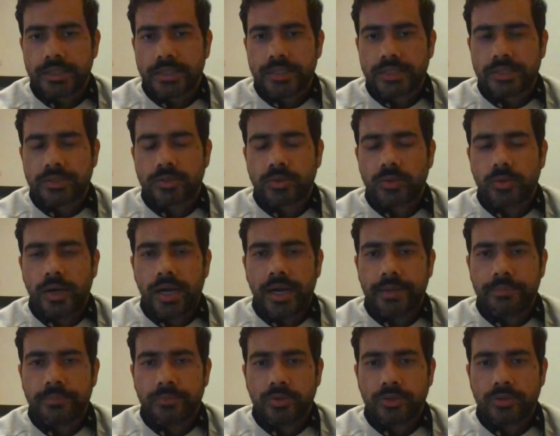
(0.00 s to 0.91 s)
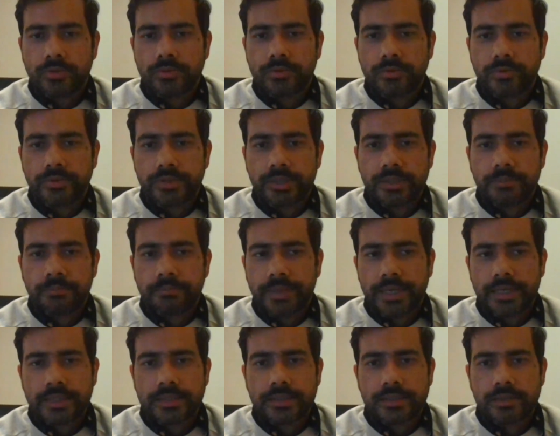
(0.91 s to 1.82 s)
So I'm going to do a
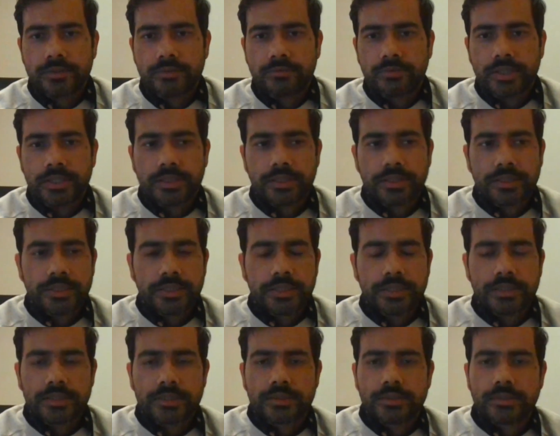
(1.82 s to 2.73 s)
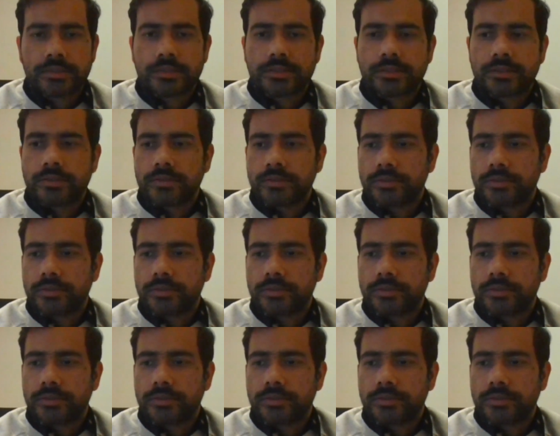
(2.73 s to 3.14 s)
comparison whether it is